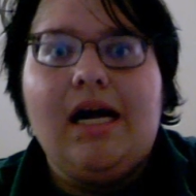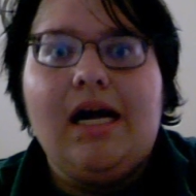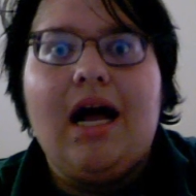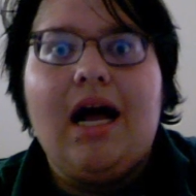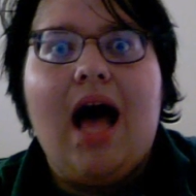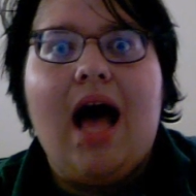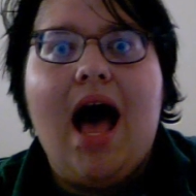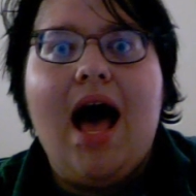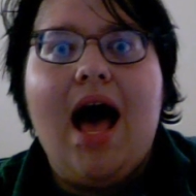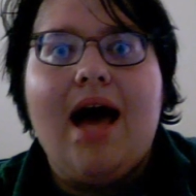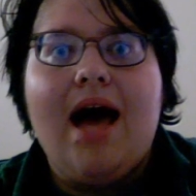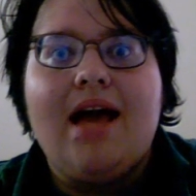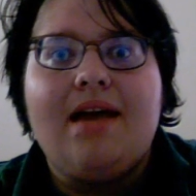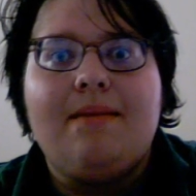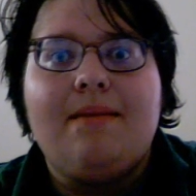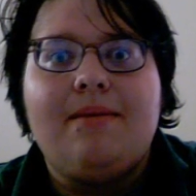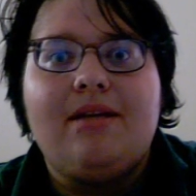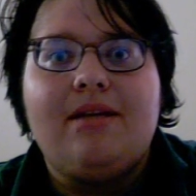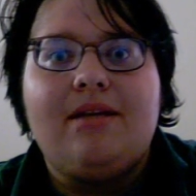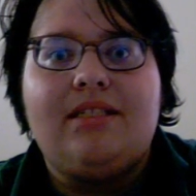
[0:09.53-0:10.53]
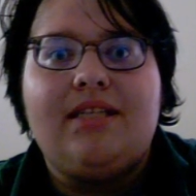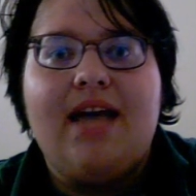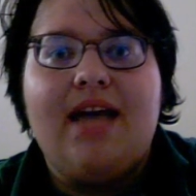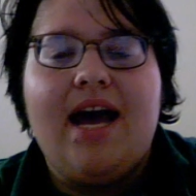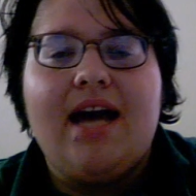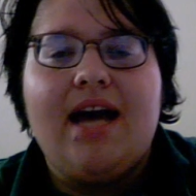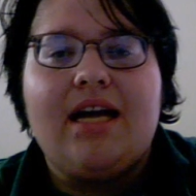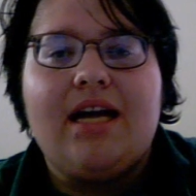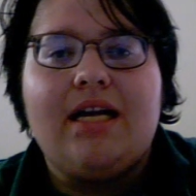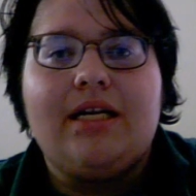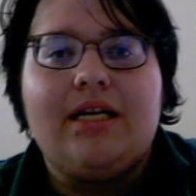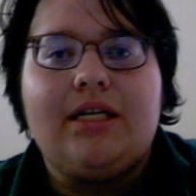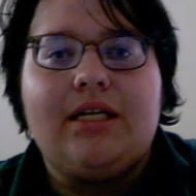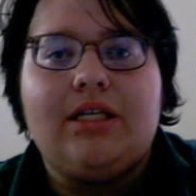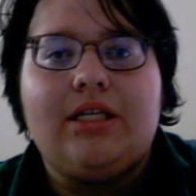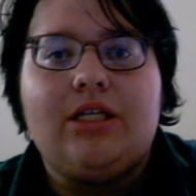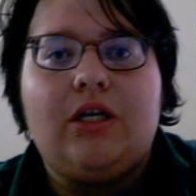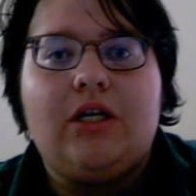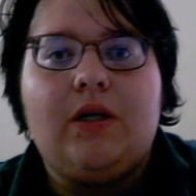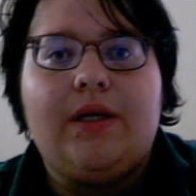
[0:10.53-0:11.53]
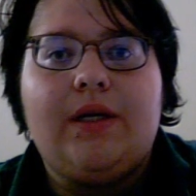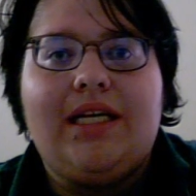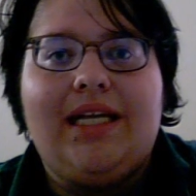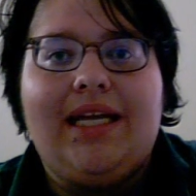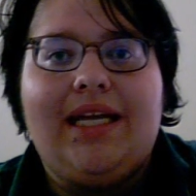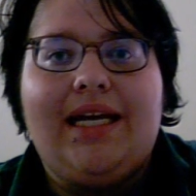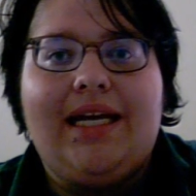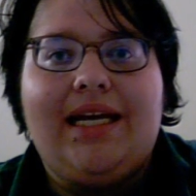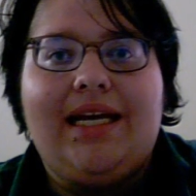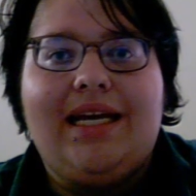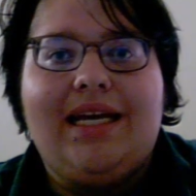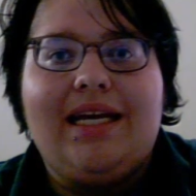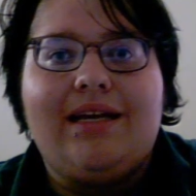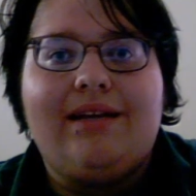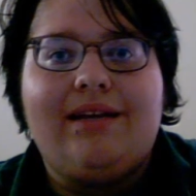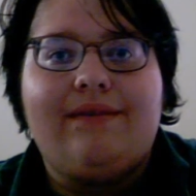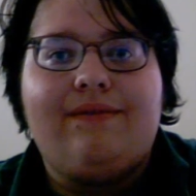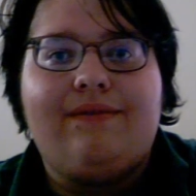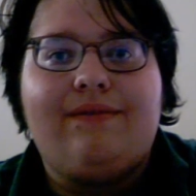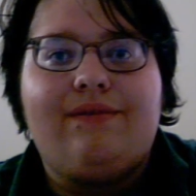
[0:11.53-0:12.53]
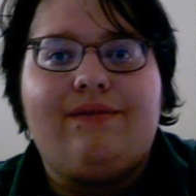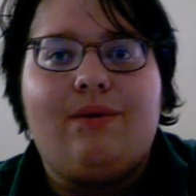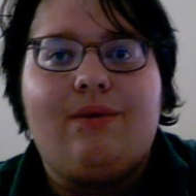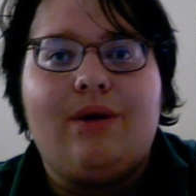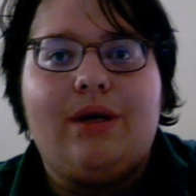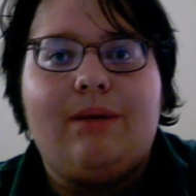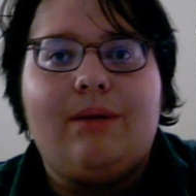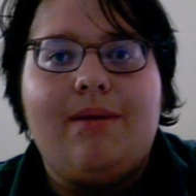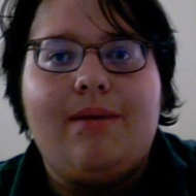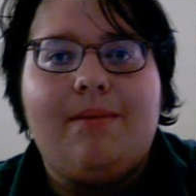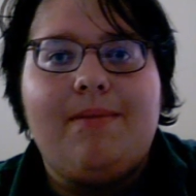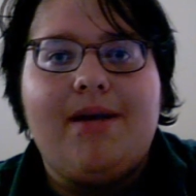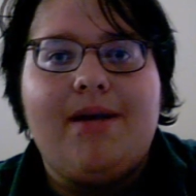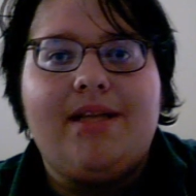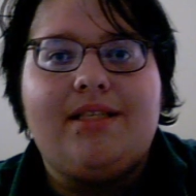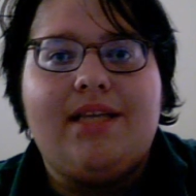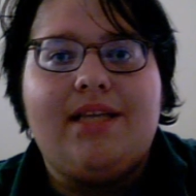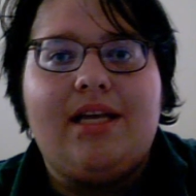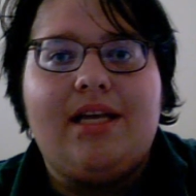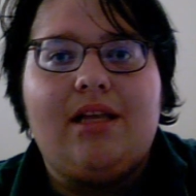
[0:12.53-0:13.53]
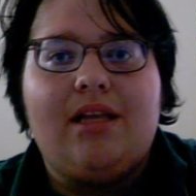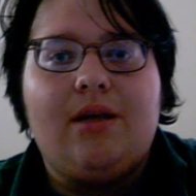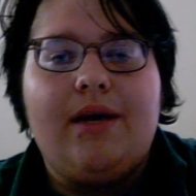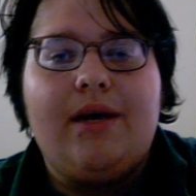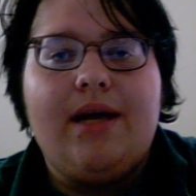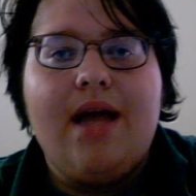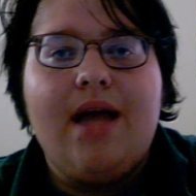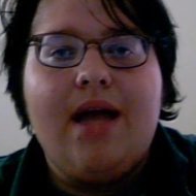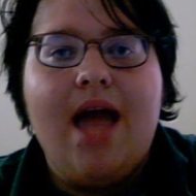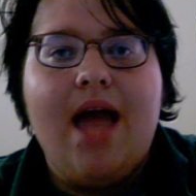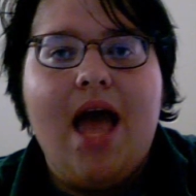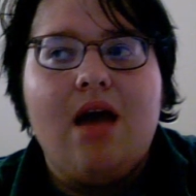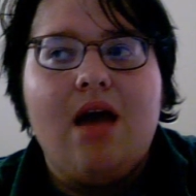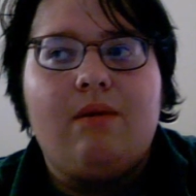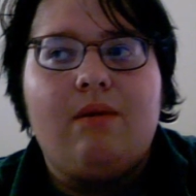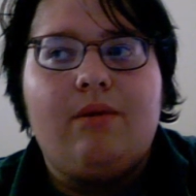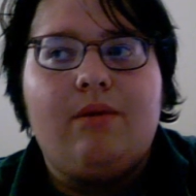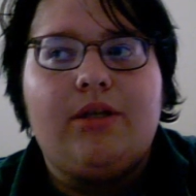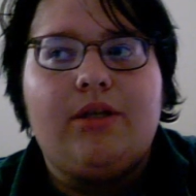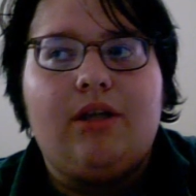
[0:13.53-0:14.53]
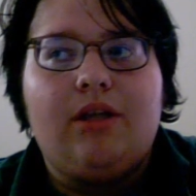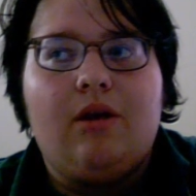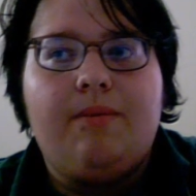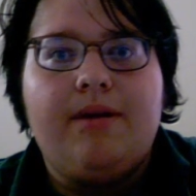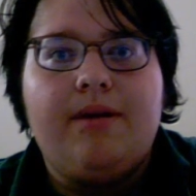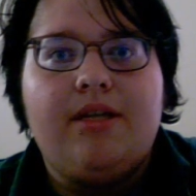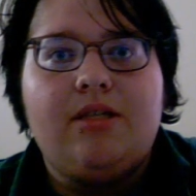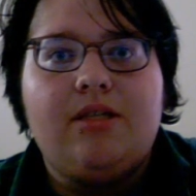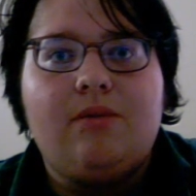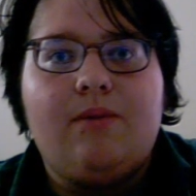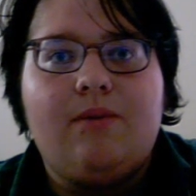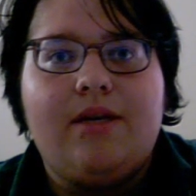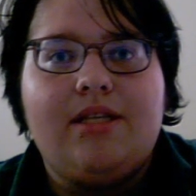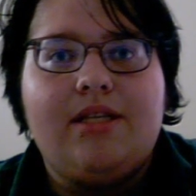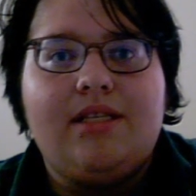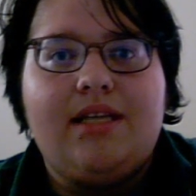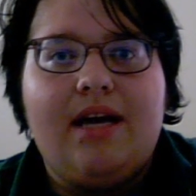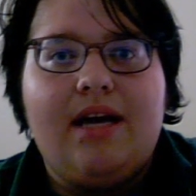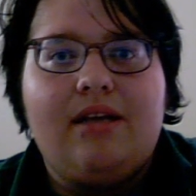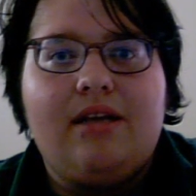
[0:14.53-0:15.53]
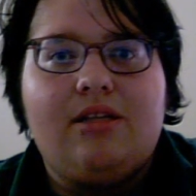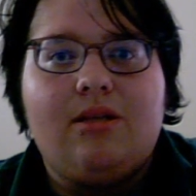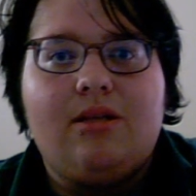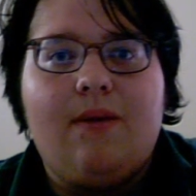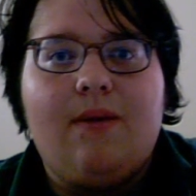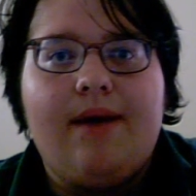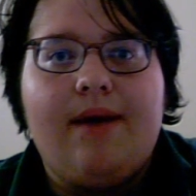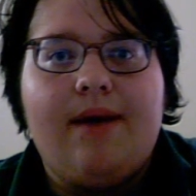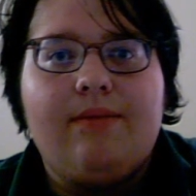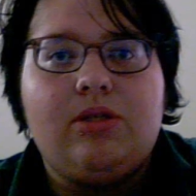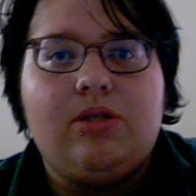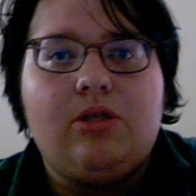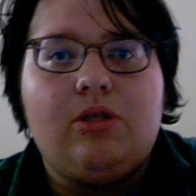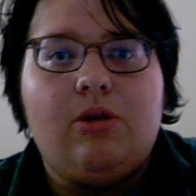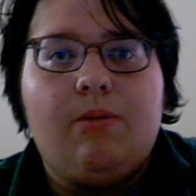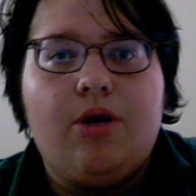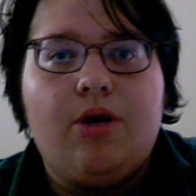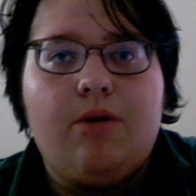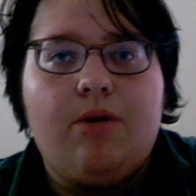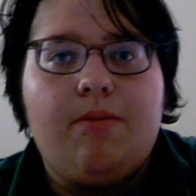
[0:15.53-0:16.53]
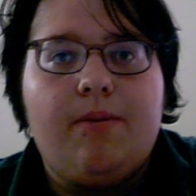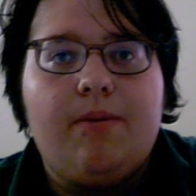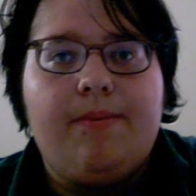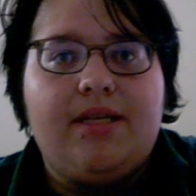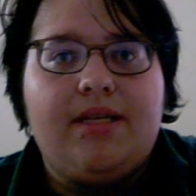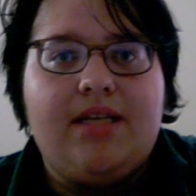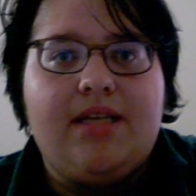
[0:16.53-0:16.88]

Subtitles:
I am in tech currently for me in St. Louis, which opens Wednesday, so I am super duper busy.